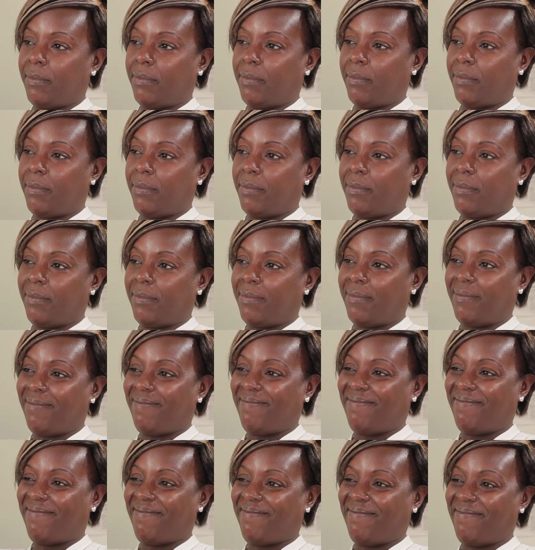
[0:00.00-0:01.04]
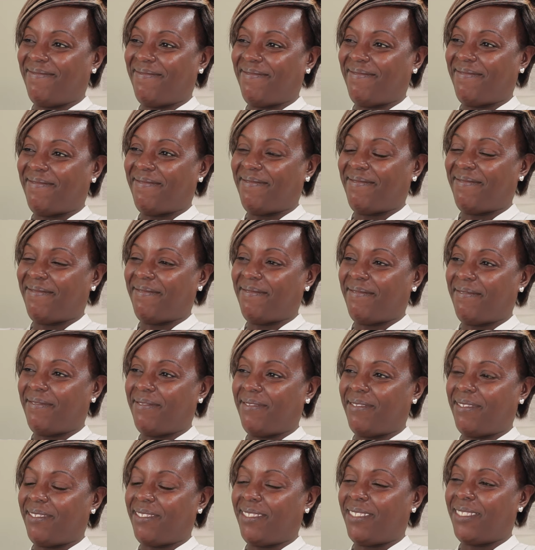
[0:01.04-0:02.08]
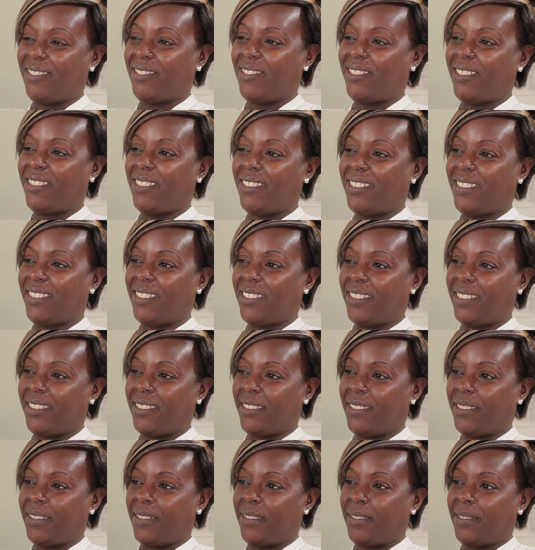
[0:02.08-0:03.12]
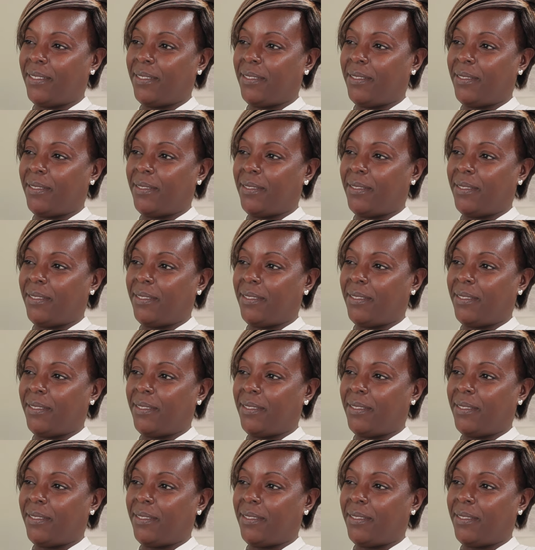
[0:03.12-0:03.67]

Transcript: mother, Mary Kasiri, and the church, Vine